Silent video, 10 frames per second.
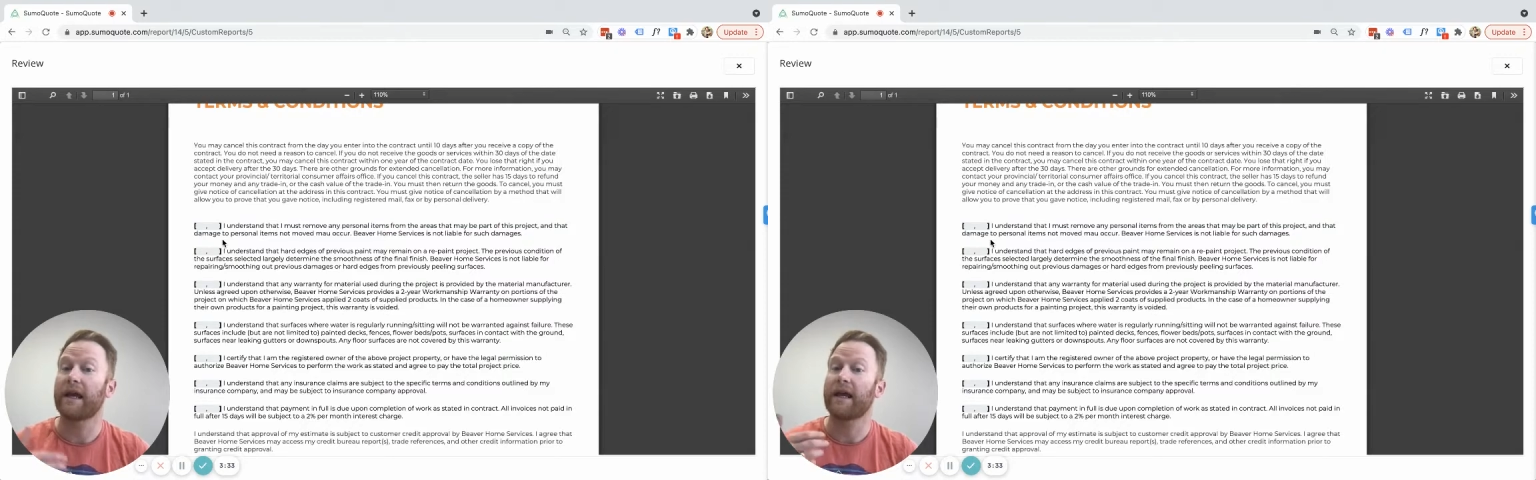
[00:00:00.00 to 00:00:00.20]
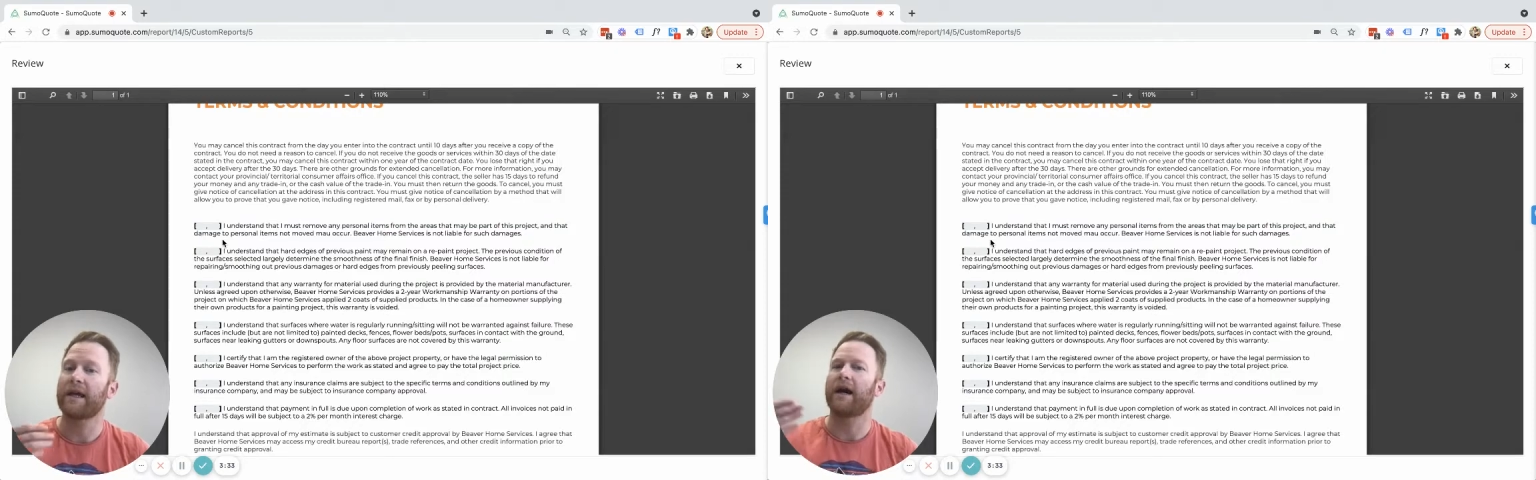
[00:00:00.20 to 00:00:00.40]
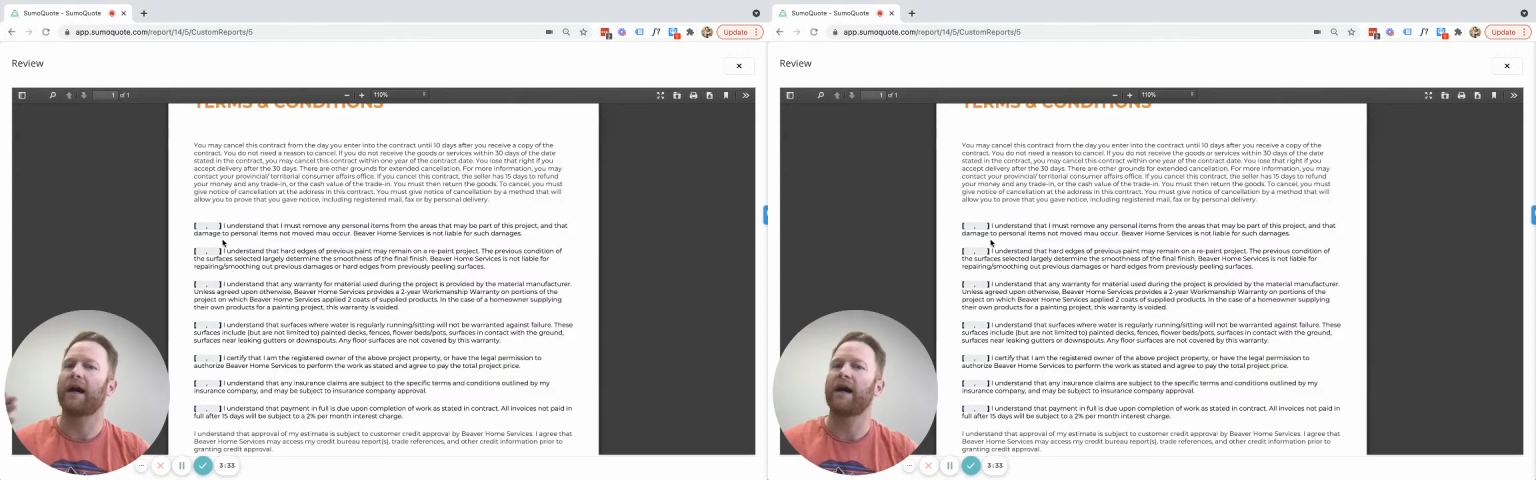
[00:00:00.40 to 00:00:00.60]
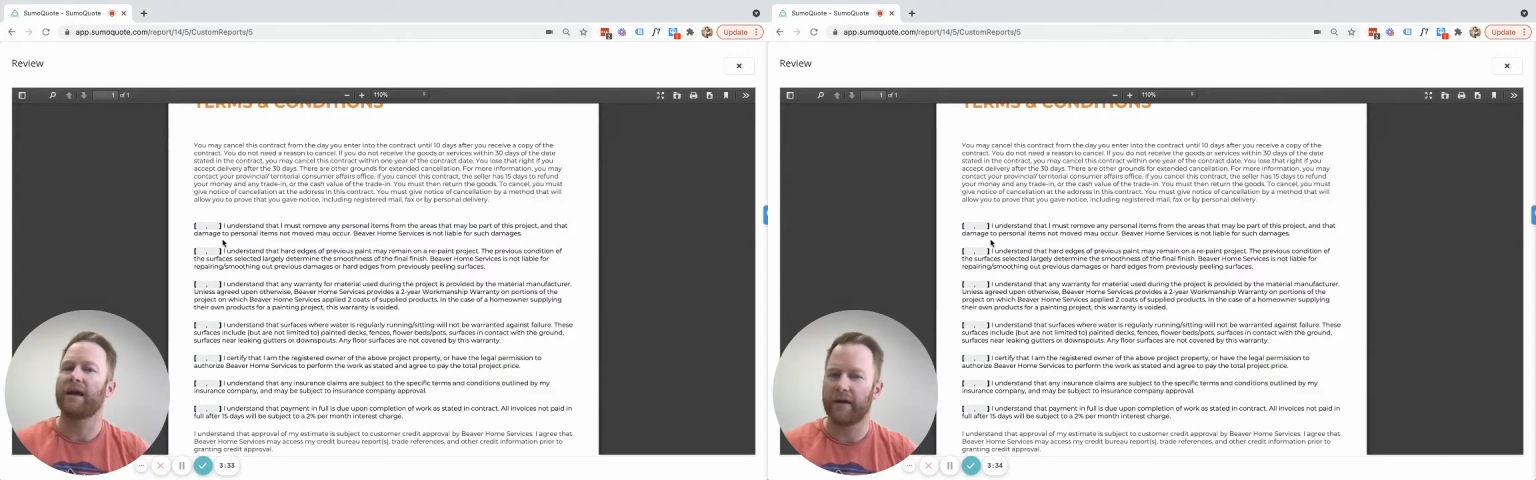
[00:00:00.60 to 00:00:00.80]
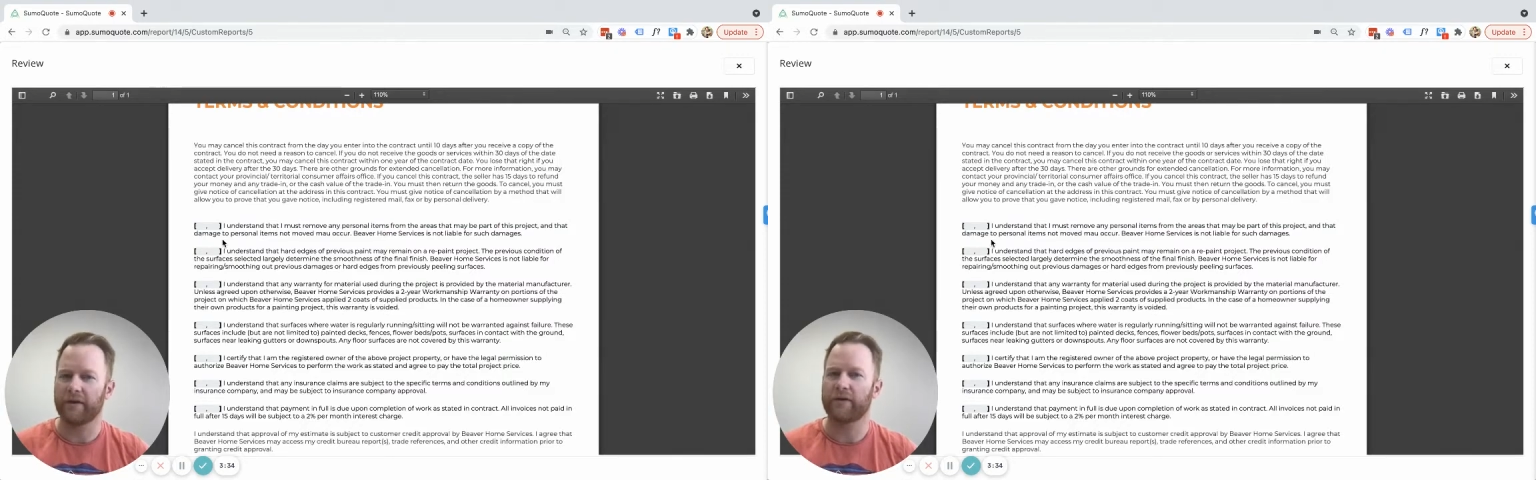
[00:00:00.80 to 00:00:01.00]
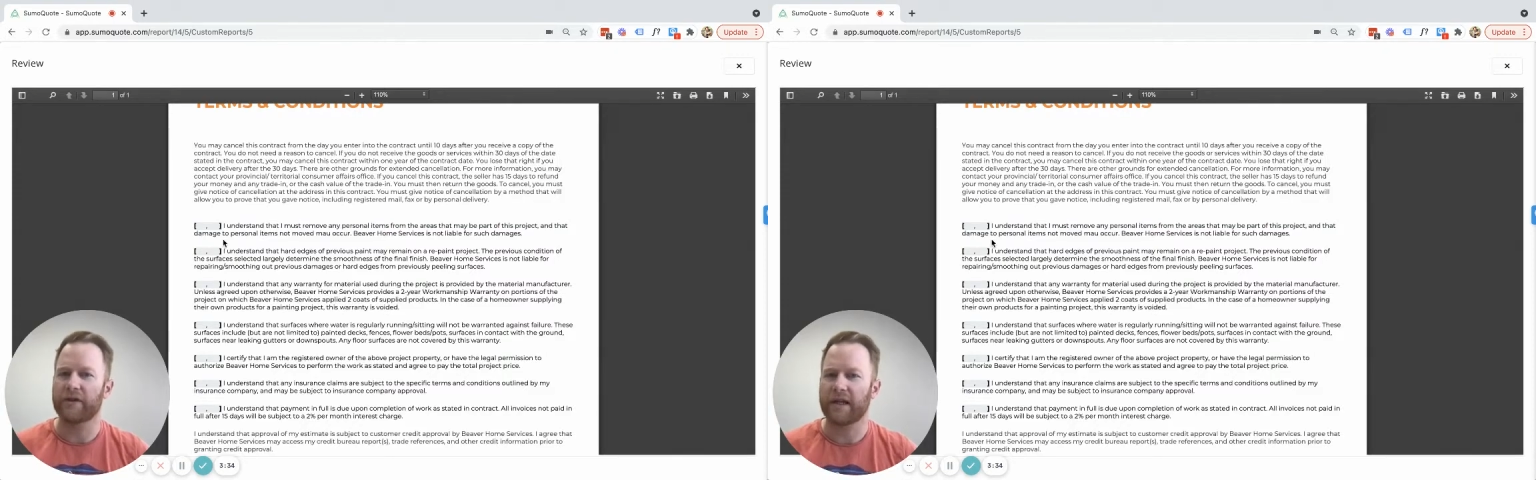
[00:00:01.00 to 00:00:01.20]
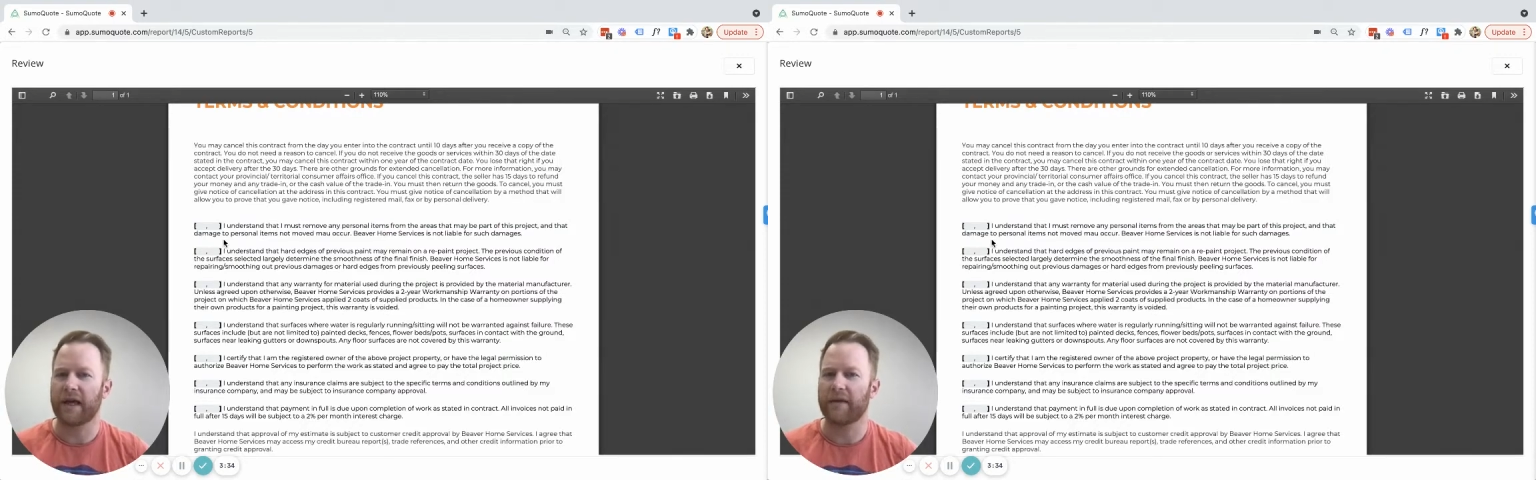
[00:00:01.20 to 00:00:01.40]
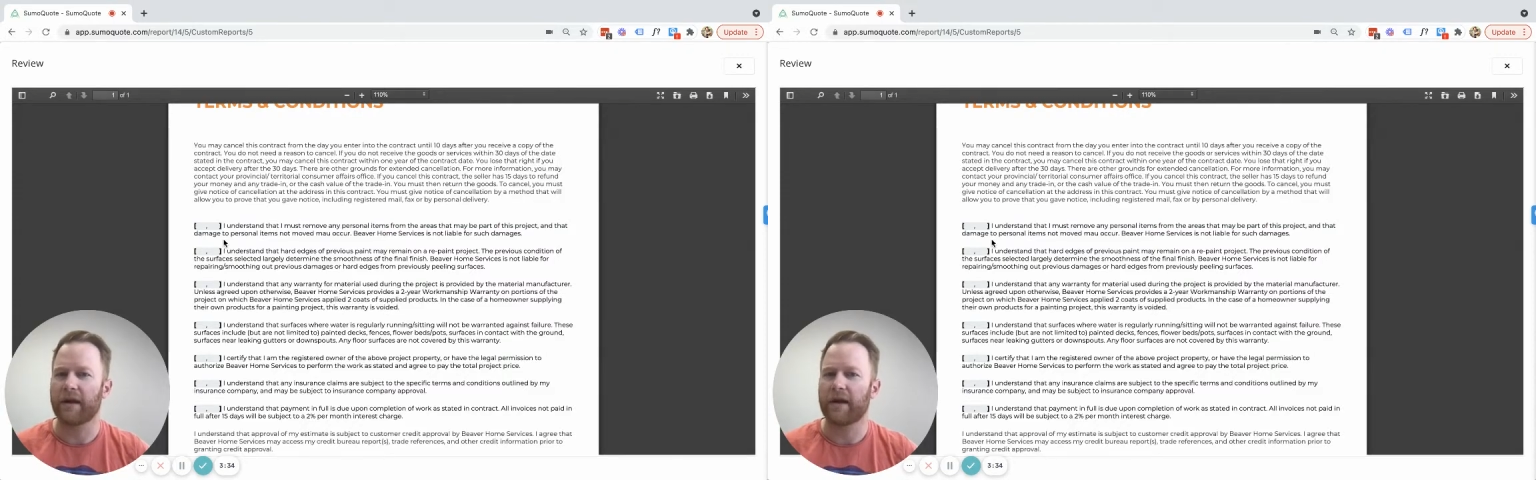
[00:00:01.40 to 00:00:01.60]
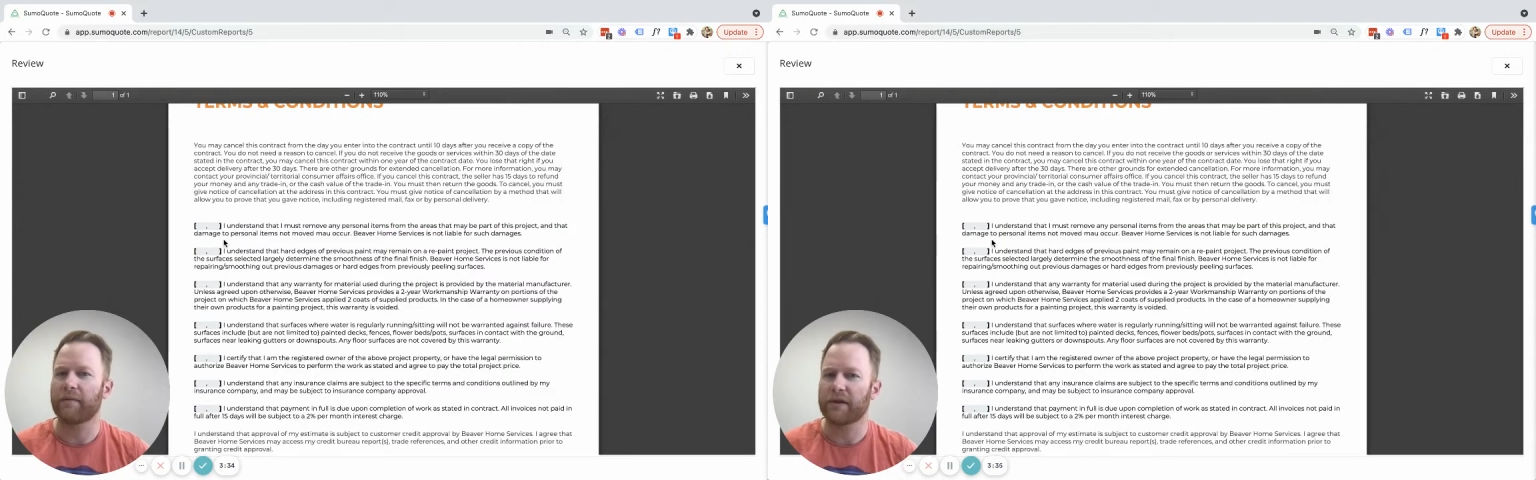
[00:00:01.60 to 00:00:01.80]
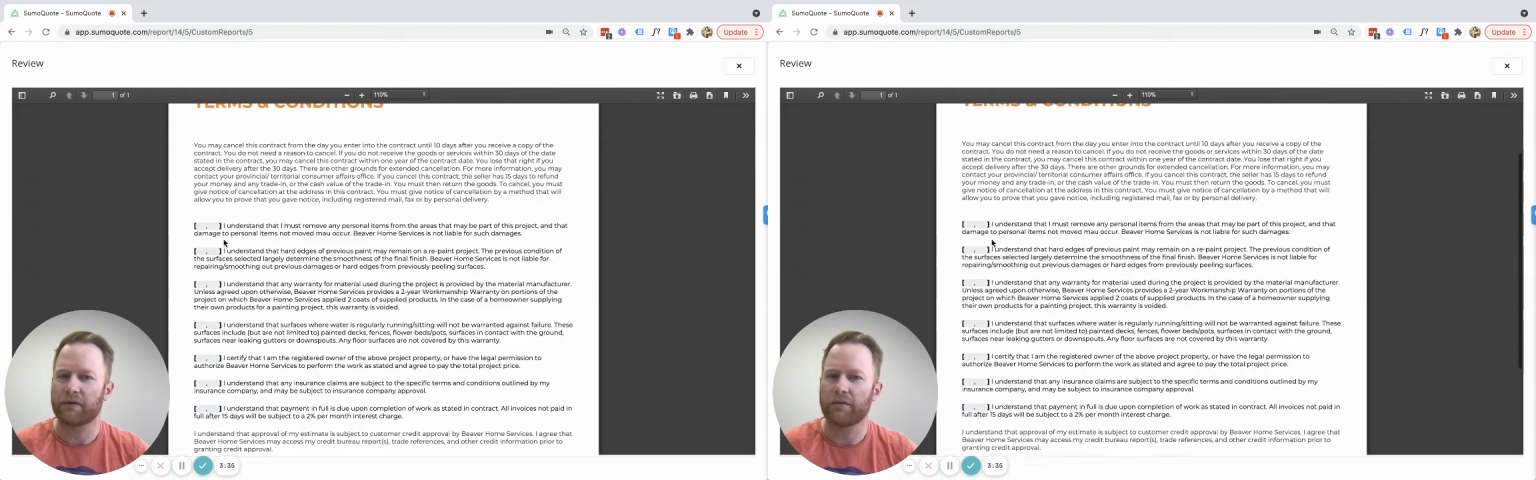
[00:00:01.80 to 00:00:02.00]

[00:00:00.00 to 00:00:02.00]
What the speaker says: hey, I understand that I must